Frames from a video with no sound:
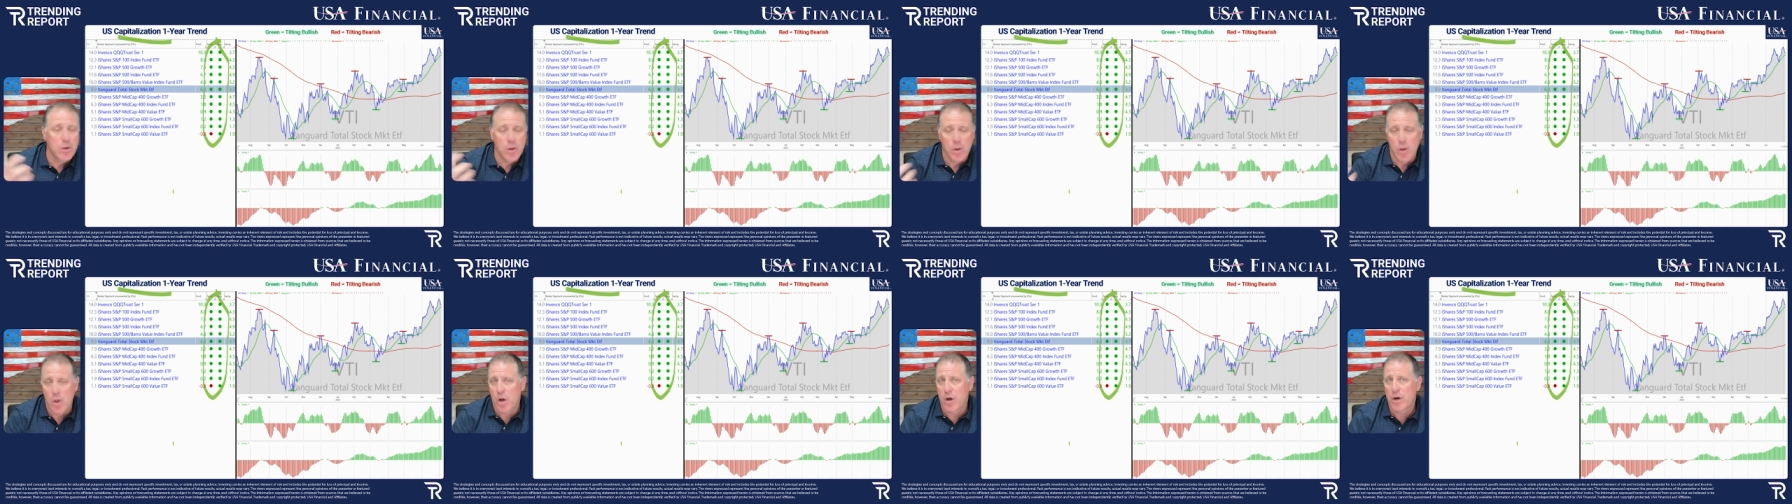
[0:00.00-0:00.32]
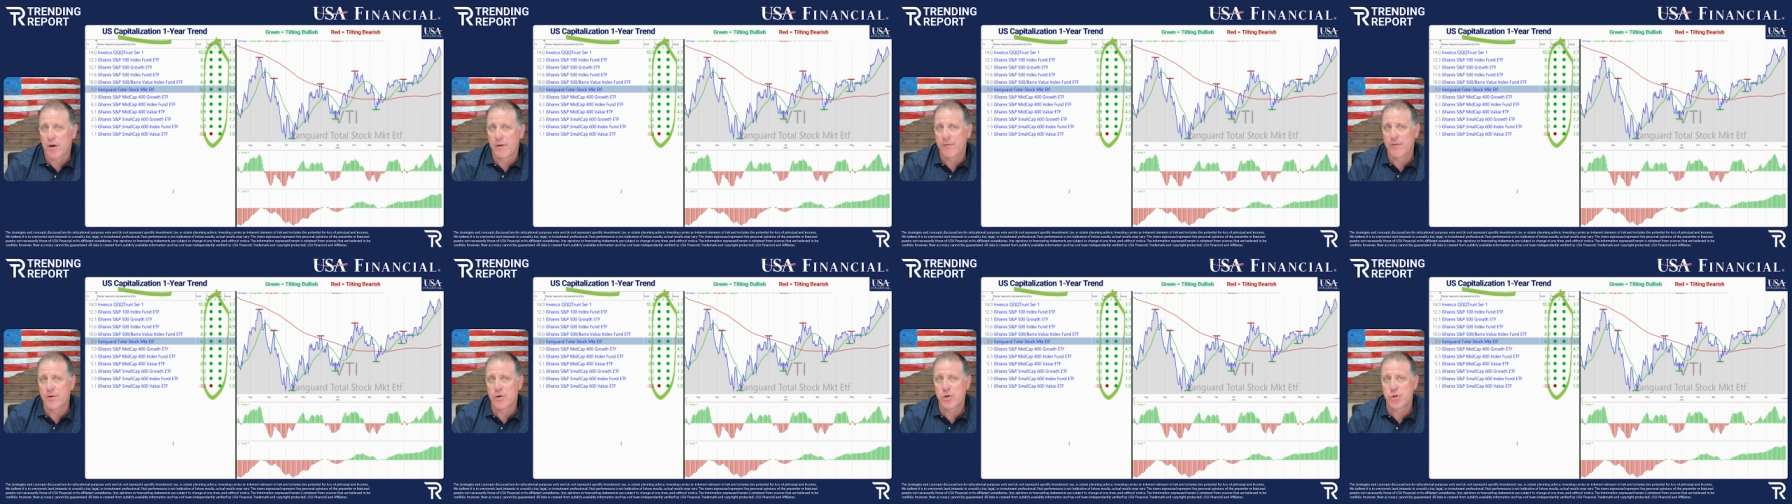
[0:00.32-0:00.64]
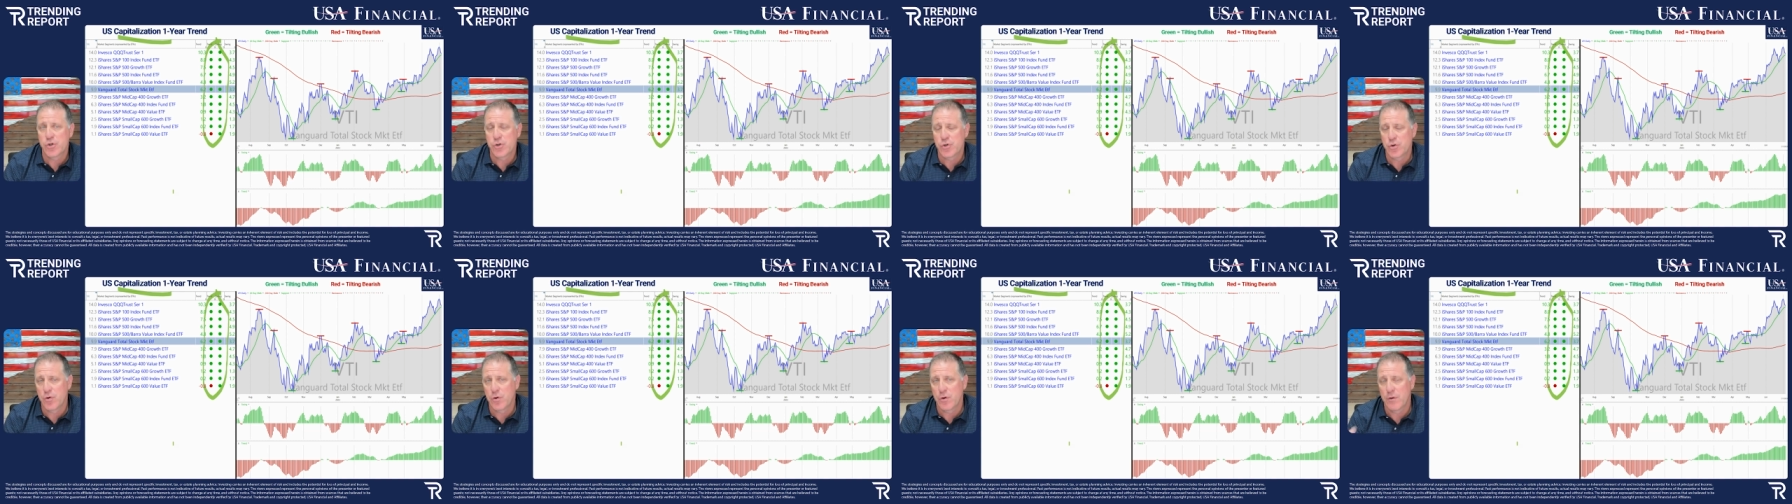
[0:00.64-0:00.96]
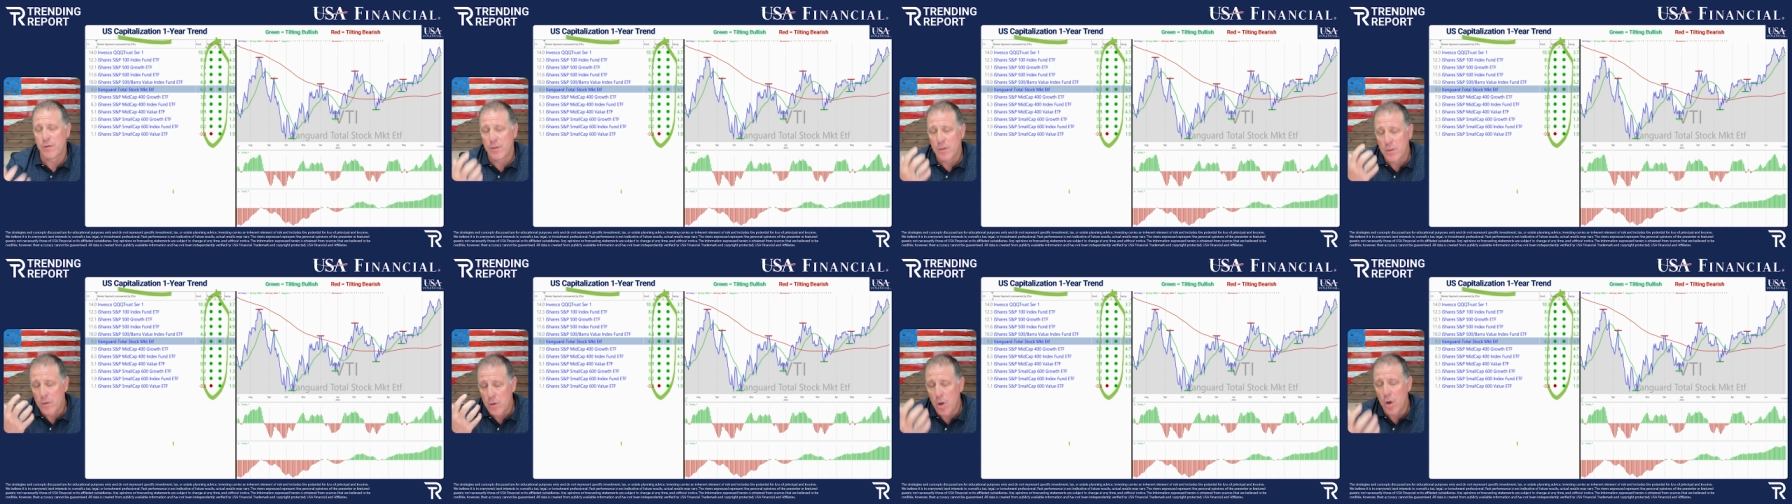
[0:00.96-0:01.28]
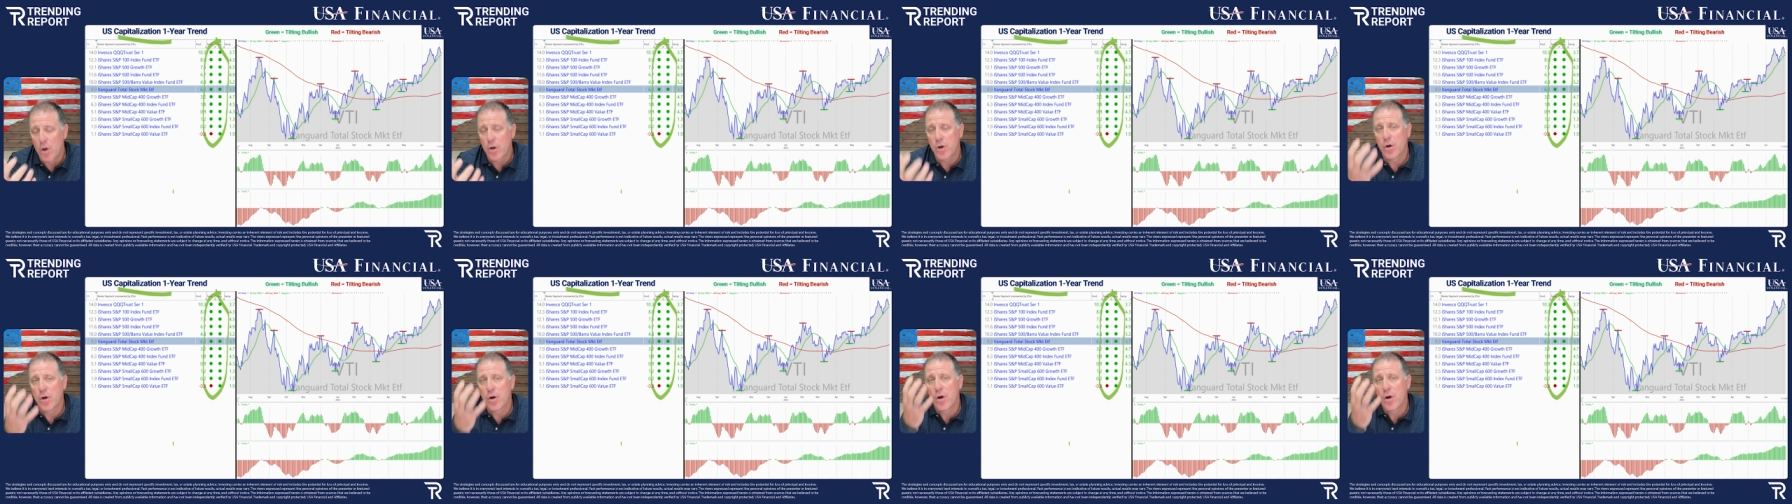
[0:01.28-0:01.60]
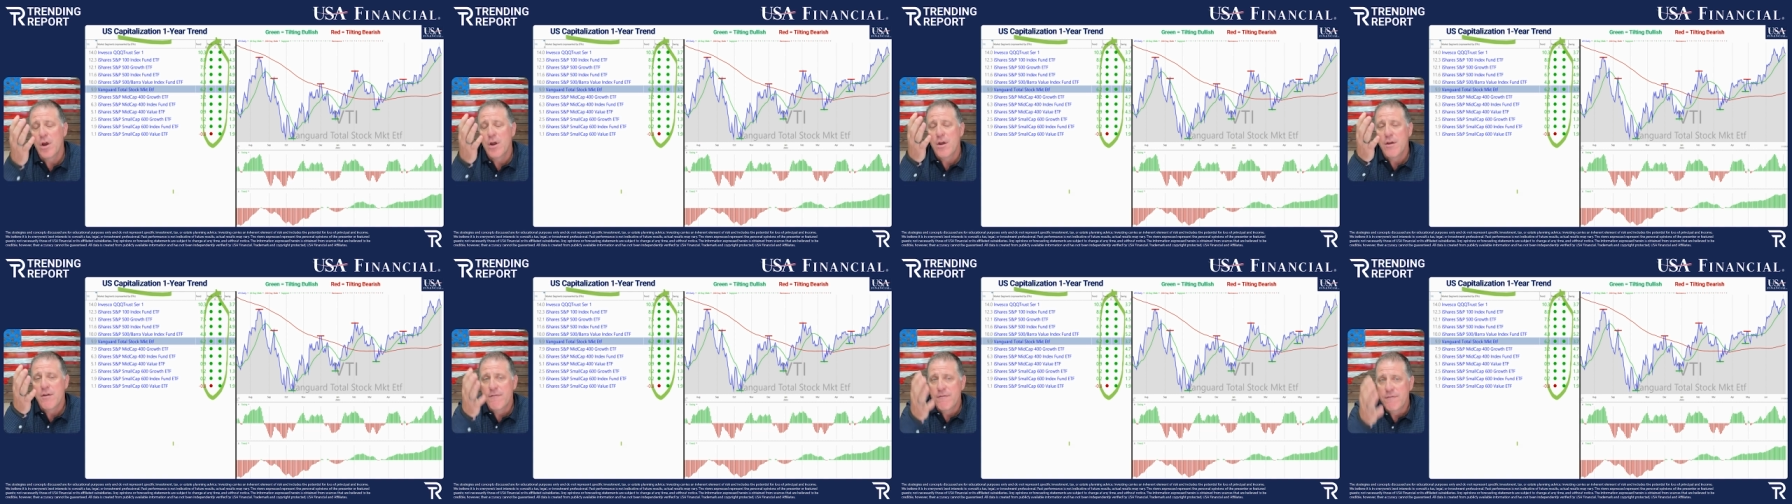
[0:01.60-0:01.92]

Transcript: the longer